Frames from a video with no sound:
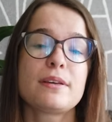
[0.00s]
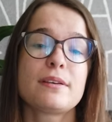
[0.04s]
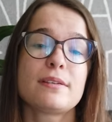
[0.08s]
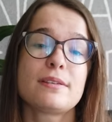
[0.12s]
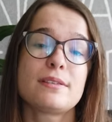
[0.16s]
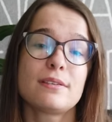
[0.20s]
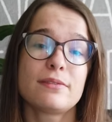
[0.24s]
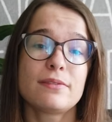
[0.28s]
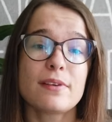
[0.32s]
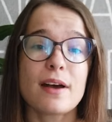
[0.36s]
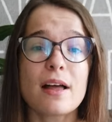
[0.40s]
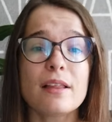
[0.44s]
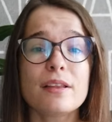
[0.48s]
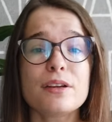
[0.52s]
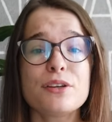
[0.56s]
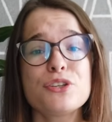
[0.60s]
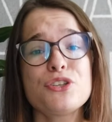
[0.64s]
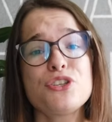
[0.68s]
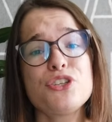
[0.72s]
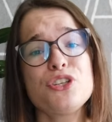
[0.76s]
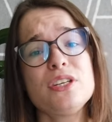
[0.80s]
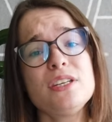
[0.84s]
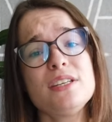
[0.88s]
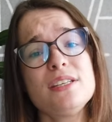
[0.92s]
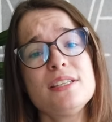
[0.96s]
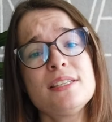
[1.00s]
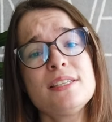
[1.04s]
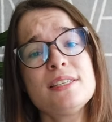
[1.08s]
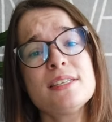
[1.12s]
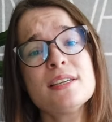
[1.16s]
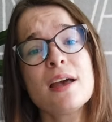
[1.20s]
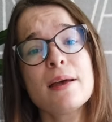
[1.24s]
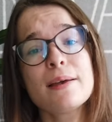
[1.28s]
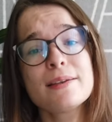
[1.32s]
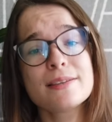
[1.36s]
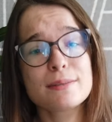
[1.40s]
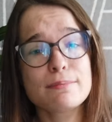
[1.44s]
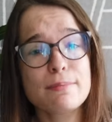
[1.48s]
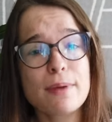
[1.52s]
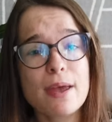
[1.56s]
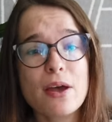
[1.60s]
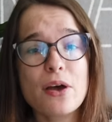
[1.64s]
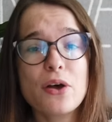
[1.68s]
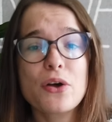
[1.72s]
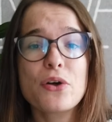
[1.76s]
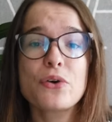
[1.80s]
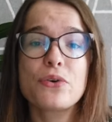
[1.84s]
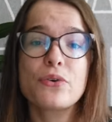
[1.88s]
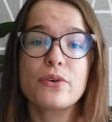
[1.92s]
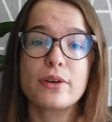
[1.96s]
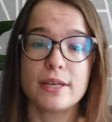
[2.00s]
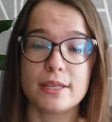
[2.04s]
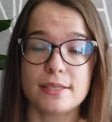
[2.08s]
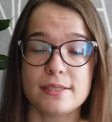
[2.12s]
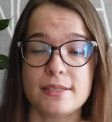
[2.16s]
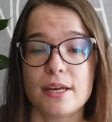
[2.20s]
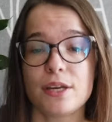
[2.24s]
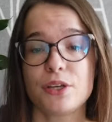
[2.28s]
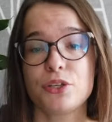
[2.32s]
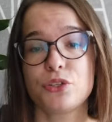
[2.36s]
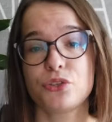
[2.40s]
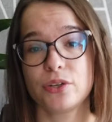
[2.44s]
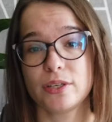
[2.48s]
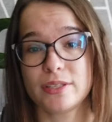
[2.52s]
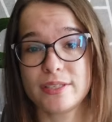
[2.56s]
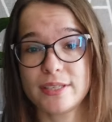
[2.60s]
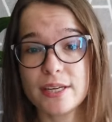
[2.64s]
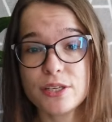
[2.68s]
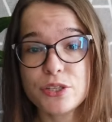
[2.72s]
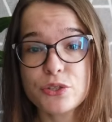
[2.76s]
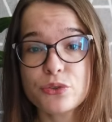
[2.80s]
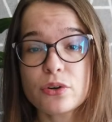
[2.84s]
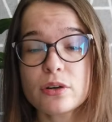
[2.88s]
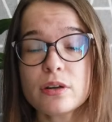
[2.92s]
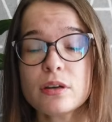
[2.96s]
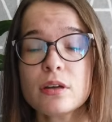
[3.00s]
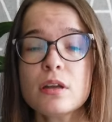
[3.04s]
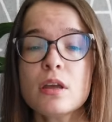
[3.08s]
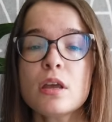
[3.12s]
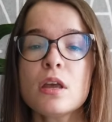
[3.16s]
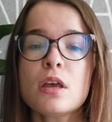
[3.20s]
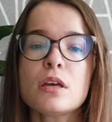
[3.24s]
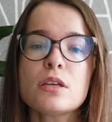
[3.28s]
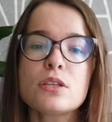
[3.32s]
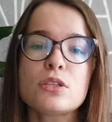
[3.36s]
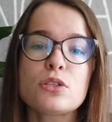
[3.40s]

because of allergies, smell, etc., etc.